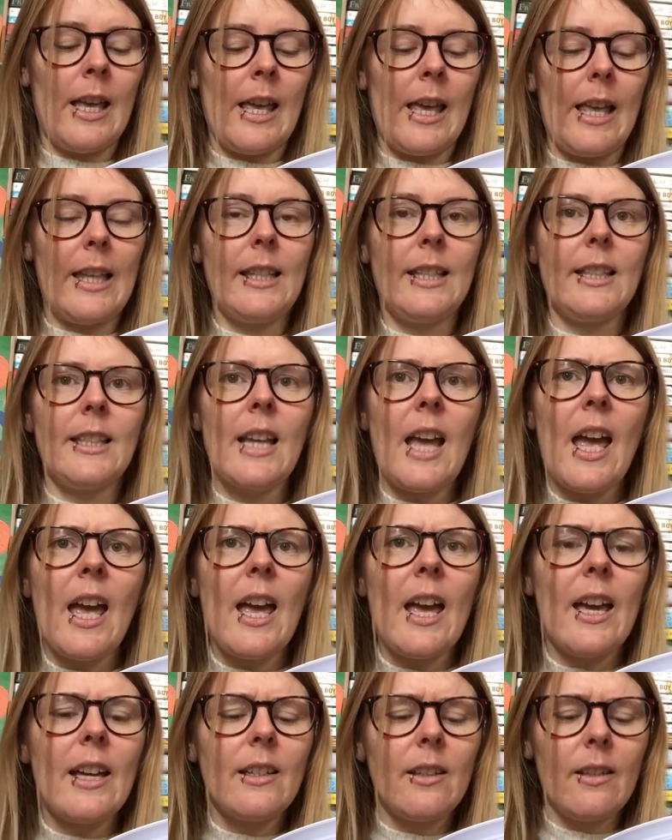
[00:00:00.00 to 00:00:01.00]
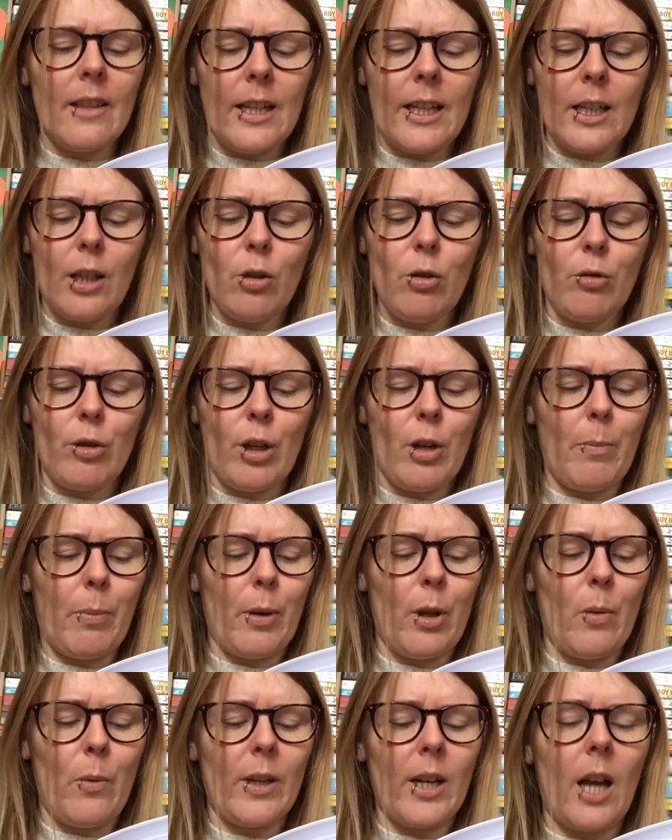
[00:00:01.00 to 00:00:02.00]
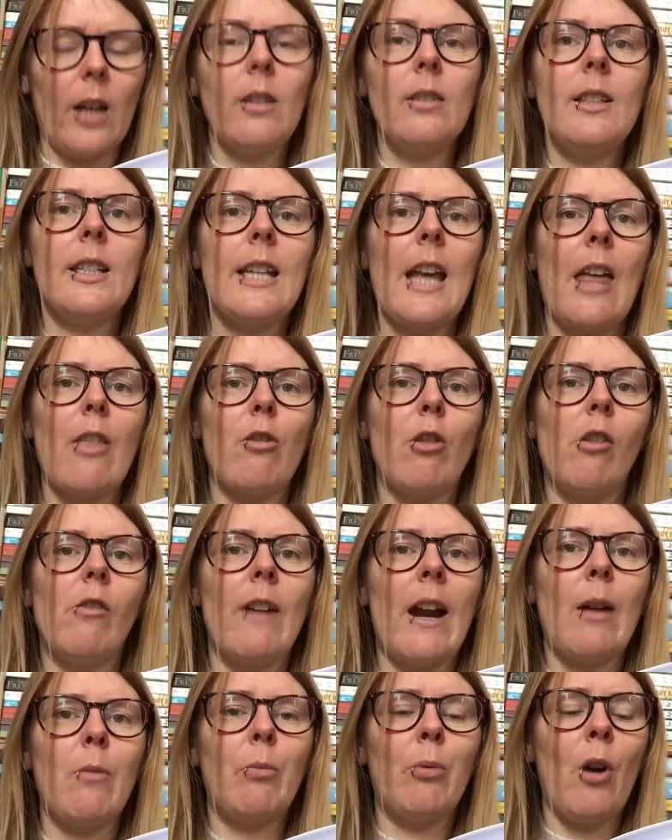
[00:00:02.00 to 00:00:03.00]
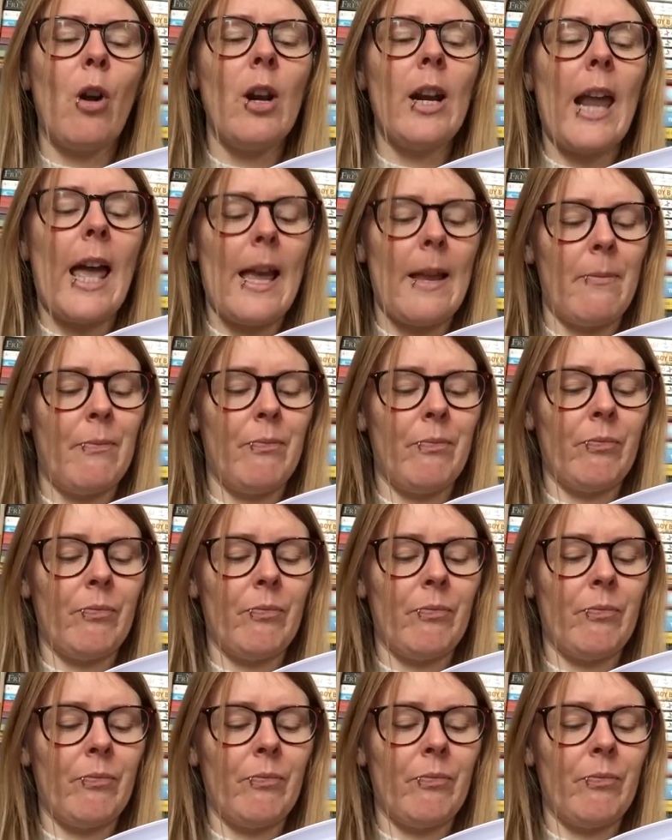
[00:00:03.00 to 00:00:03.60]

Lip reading: It stared at the little group who had huddled together around Brongley.